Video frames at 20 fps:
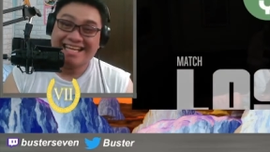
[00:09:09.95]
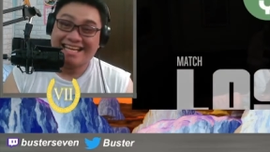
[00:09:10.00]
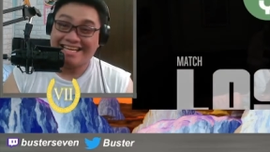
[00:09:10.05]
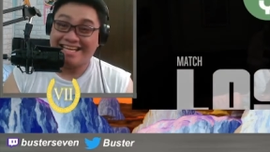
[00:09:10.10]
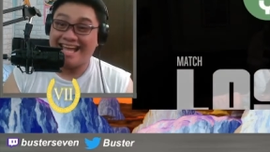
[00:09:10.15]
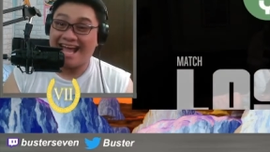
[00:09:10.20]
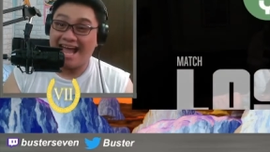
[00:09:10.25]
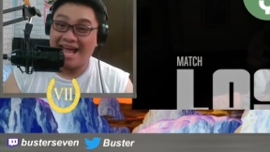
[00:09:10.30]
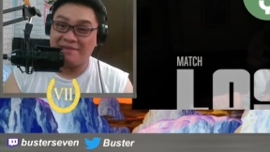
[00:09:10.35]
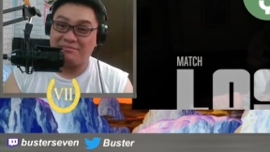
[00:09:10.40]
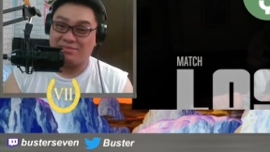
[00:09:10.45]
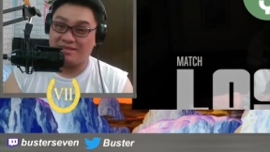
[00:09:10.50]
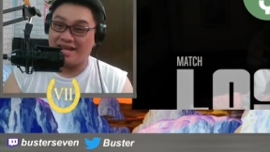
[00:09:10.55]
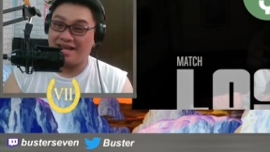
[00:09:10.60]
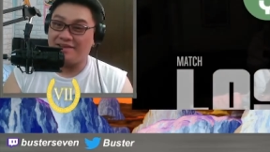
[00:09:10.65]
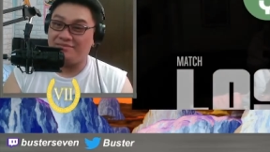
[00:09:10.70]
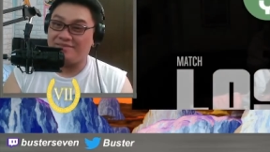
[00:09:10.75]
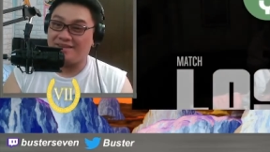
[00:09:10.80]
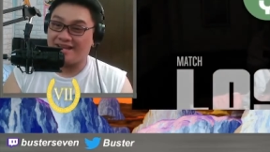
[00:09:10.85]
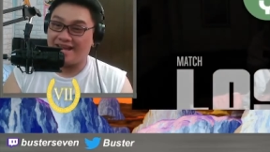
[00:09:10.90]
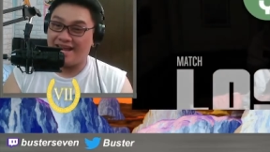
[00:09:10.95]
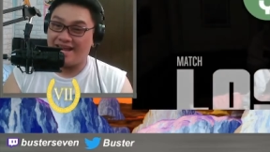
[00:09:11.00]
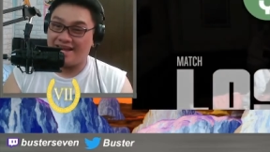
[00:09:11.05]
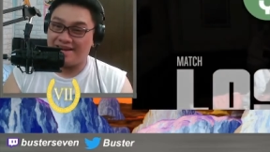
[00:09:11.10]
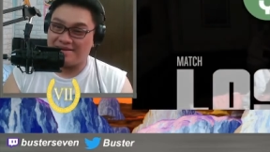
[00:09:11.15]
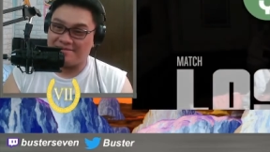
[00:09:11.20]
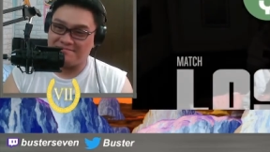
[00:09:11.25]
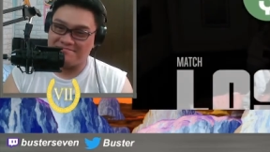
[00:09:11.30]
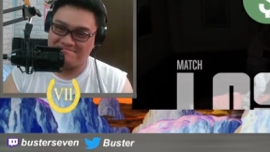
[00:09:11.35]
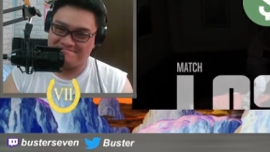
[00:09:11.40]
yeah, blame the
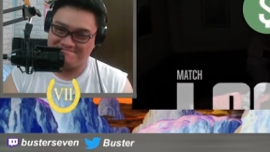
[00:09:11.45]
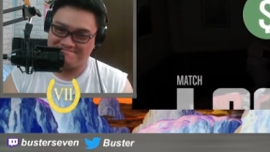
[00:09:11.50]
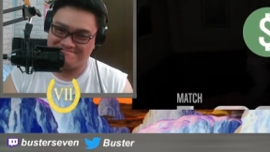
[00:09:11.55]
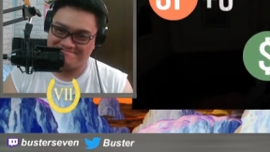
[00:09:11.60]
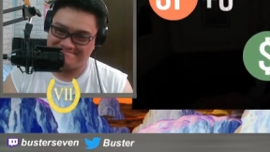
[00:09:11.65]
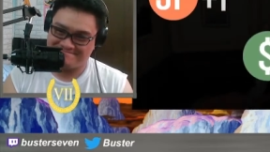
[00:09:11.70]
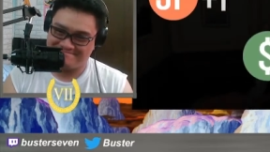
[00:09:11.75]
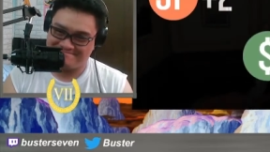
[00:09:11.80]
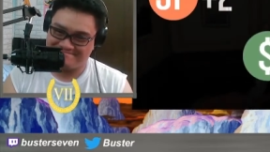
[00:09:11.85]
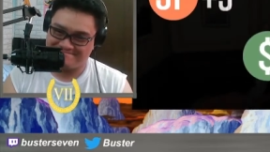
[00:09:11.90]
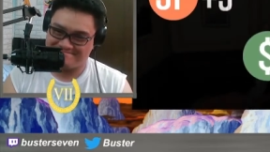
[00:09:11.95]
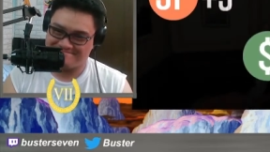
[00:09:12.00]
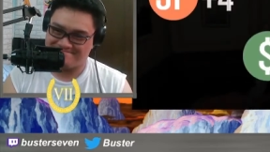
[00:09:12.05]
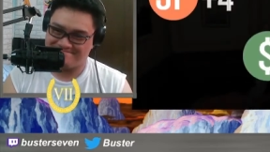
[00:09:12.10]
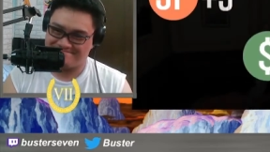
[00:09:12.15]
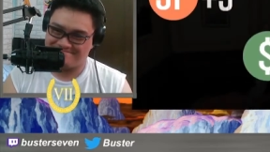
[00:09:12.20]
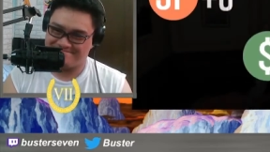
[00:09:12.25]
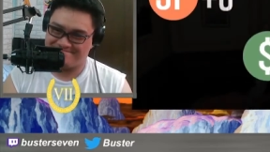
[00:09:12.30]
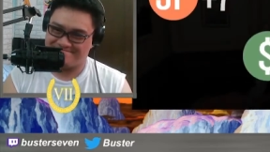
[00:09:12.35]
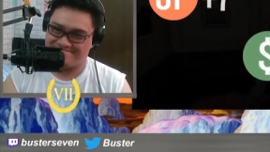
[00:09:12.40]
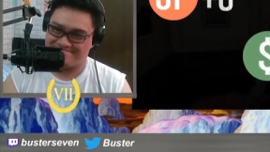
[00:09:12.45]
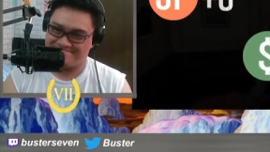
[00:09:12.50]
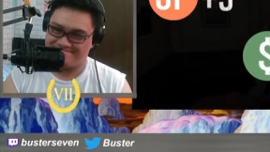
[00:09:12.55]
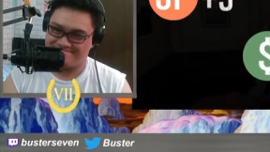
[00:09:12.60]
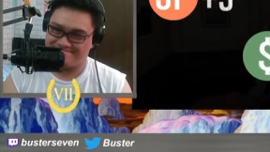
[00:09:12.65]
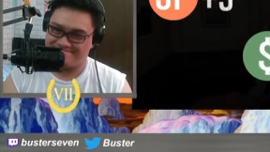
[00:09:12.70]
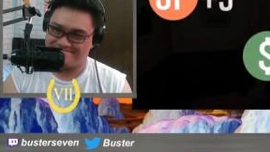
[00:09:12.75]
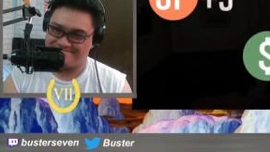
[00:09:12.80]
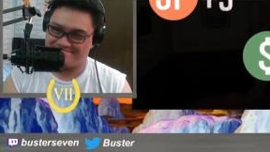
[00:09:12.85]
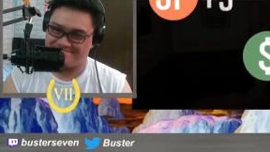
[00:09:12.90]
game
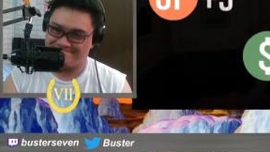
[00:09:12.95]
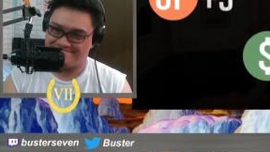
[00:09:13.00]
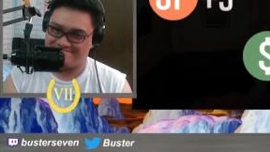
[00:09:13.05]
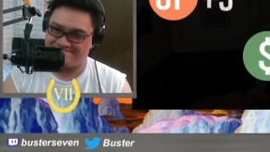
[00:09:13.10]
did I hit